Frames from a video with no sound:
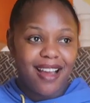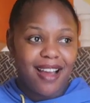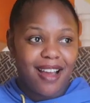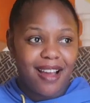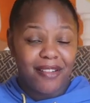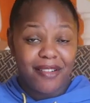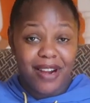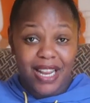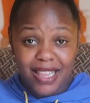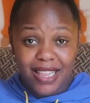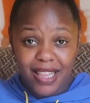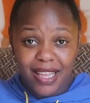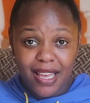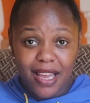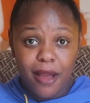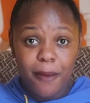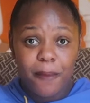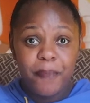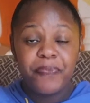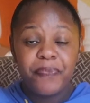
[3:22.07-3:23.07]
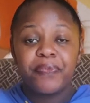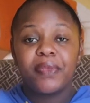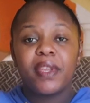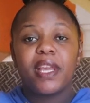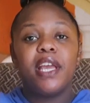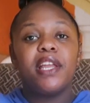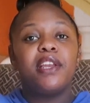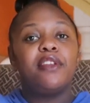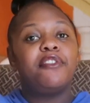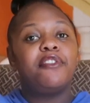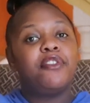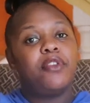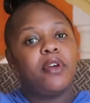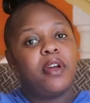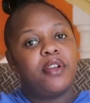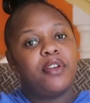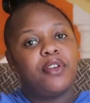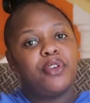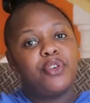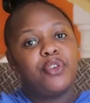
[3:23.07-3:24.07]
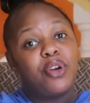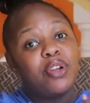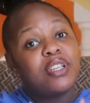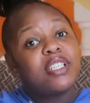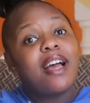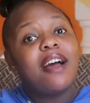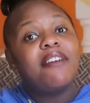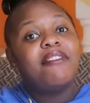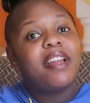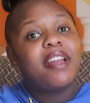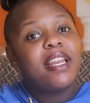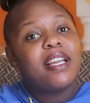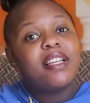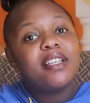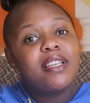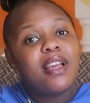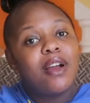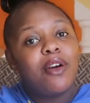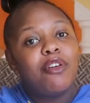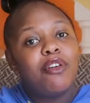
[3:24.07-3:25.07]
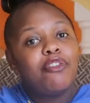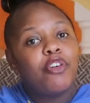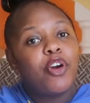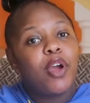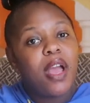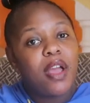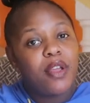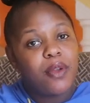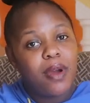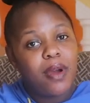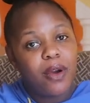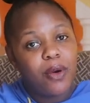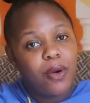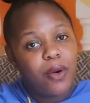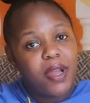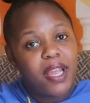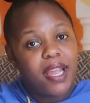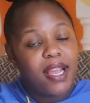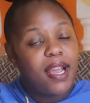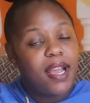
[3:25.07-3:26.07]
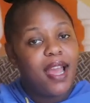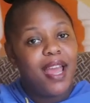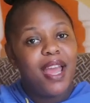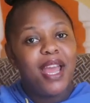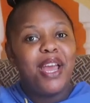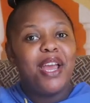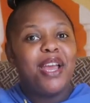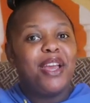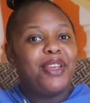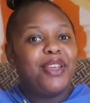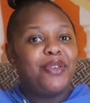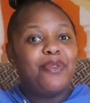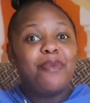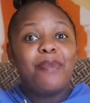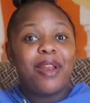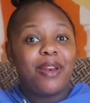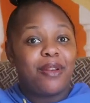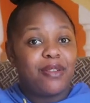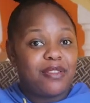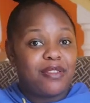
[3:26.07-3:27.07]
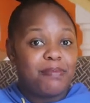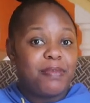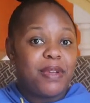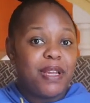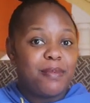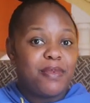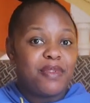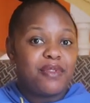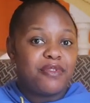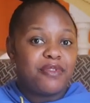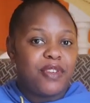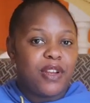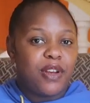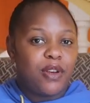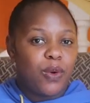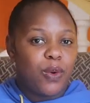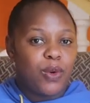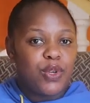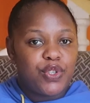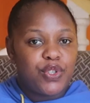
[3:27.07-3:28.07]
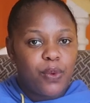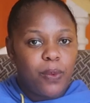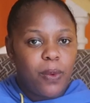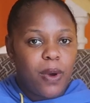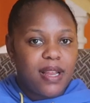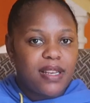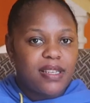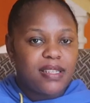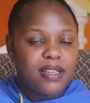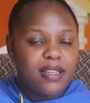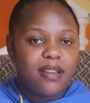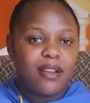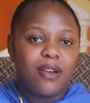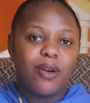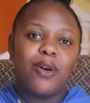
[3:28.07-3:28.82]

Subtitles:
right there. And if you don't have an idea of where you are going, you may not be able to find what you want.